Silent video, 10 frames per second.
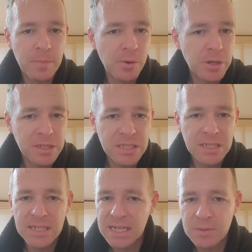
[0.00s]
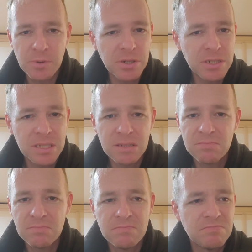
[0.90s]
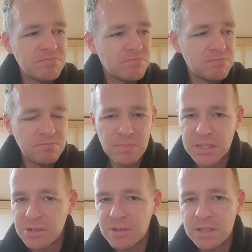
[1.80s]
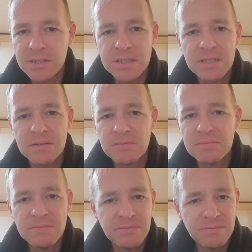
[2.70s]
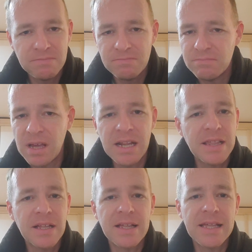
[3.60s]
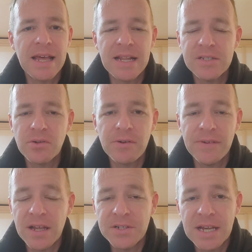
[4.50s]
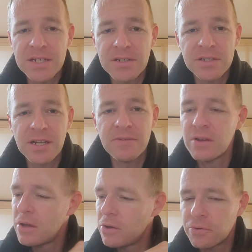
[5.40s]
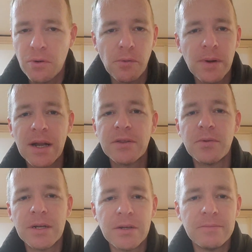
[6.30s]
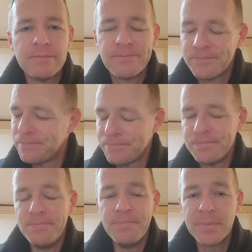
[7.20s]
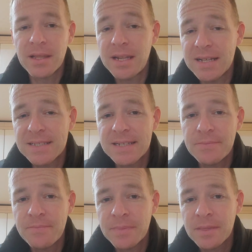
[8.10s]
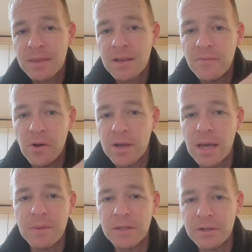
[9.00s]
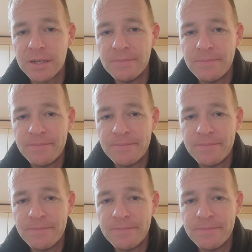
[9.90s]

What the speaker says: Books, textbooks, materials, anything like that, any sort of educational stuff, throw it right out the window. Next thing, vocabulary.